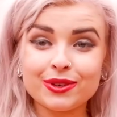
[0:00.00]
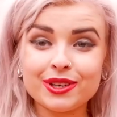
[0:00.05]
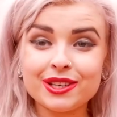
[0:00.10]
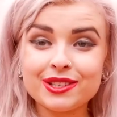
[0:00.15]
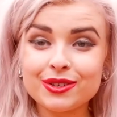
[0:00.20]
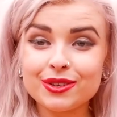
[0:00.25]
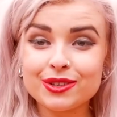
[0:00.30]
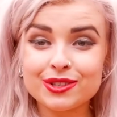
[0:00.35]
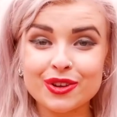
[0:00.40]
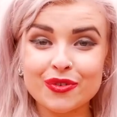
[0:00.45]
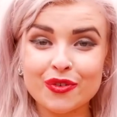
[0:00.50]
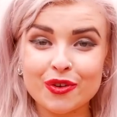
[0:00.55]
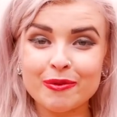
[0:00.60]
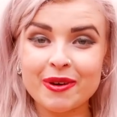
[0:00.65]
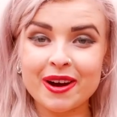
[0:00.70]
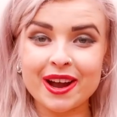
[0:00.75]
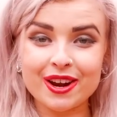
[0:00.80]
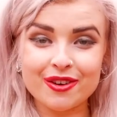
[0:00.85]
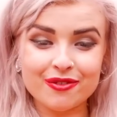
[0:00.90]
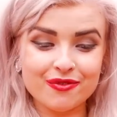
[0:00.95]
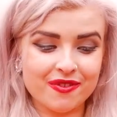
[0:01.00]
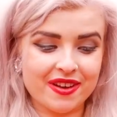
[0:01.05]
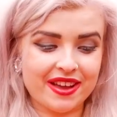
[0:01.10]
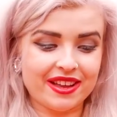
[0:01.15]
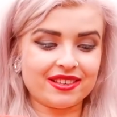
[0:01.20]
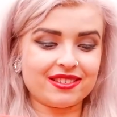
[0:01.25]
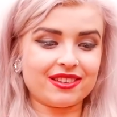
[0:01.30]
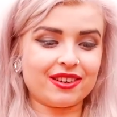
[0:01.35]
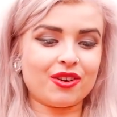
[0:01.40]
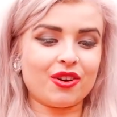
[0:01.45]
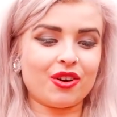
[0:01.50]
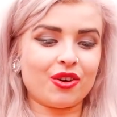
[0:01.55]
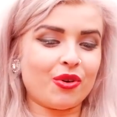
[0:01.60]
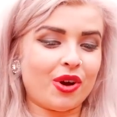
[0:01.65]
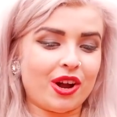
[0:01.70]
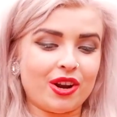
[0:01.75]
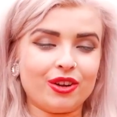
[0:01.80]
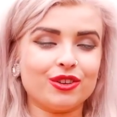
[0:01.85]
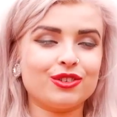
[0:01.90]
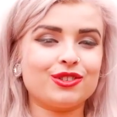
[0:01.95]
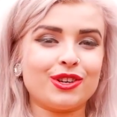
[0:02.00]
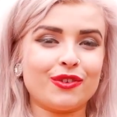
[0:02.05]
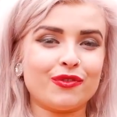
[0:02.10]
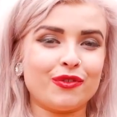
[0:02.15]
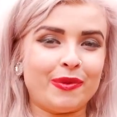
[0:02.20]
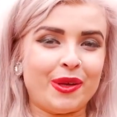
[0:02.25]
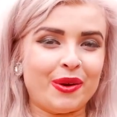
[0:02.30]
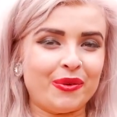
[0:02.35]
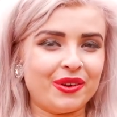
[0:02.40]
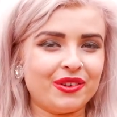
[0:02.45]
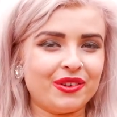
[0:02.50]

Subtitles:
one is also from Iron Fist. I've got quite a lot of stuff from there